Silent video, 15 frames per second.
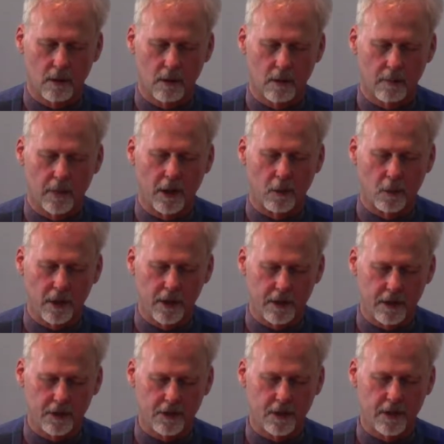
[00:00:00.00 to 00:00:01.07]
Bear
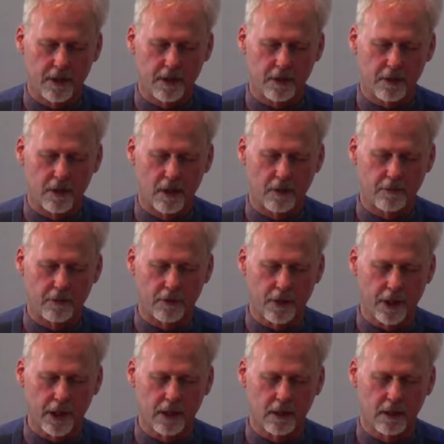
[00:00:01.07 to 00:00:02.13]
witness to their
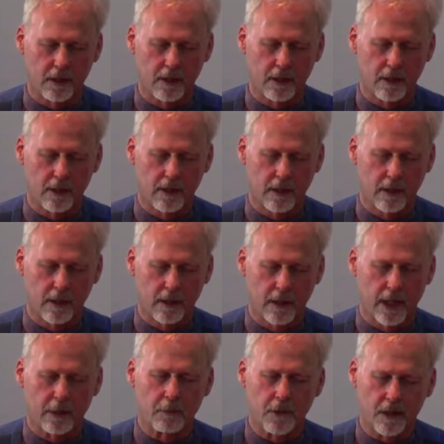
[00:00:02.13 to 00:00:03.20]
suffering
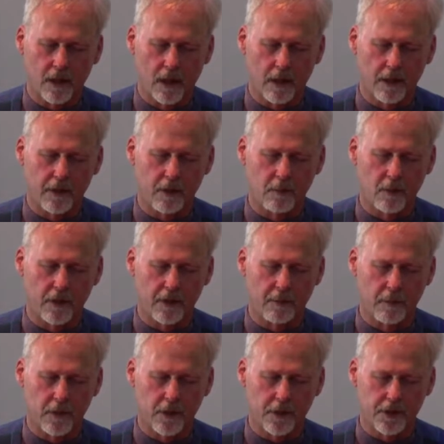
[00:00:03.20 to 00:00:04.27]
and regard them with
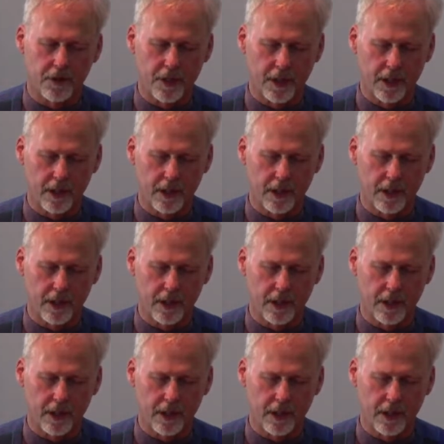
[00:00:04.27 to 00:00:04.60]
mercy.